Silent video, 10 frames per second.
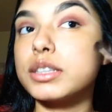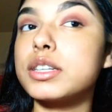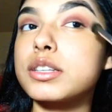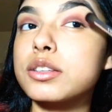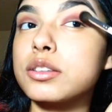
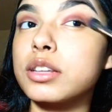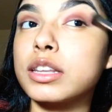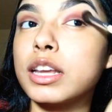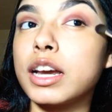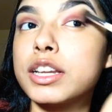just so
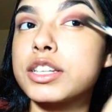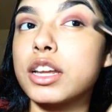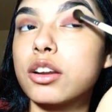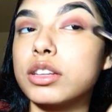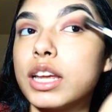that the
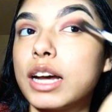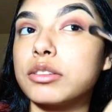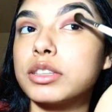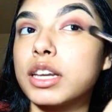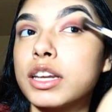eyeshadow on the
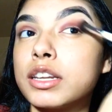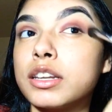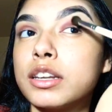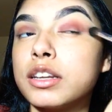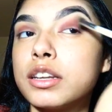outside
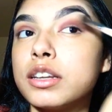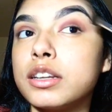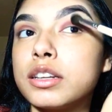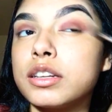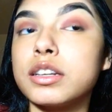
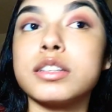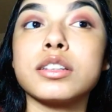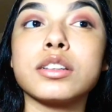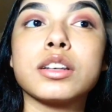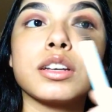
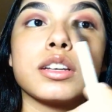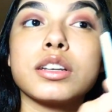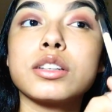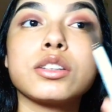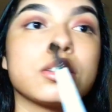doesn't look
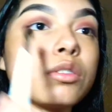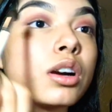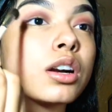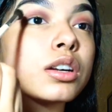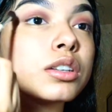too
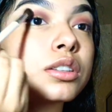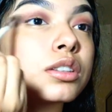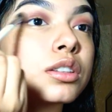harsh.